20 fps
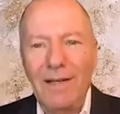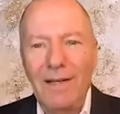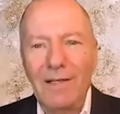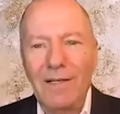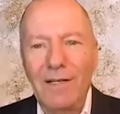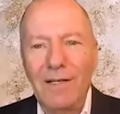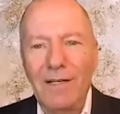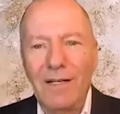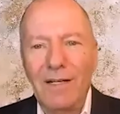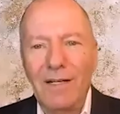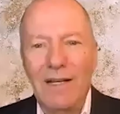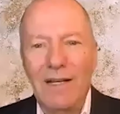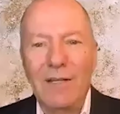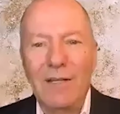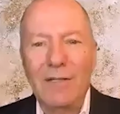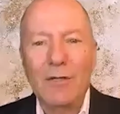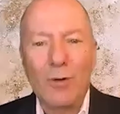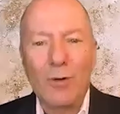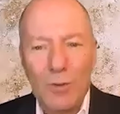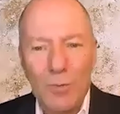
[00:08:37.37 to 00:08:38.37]
and
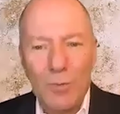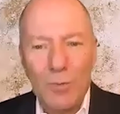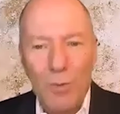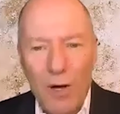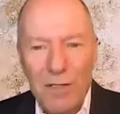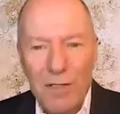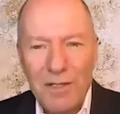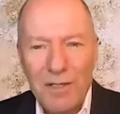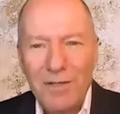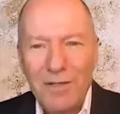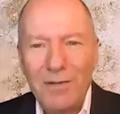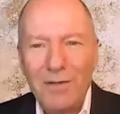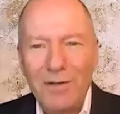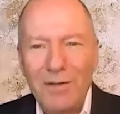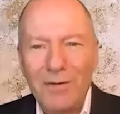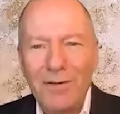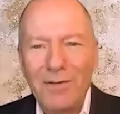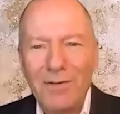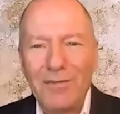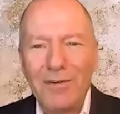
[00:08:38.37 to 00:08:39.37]
George Washington
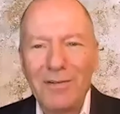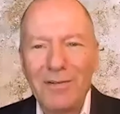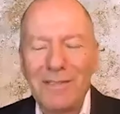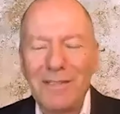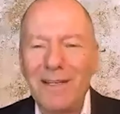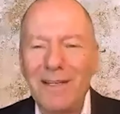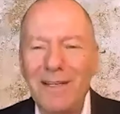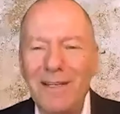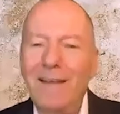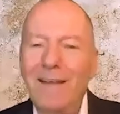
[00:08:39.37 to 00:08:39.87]
University.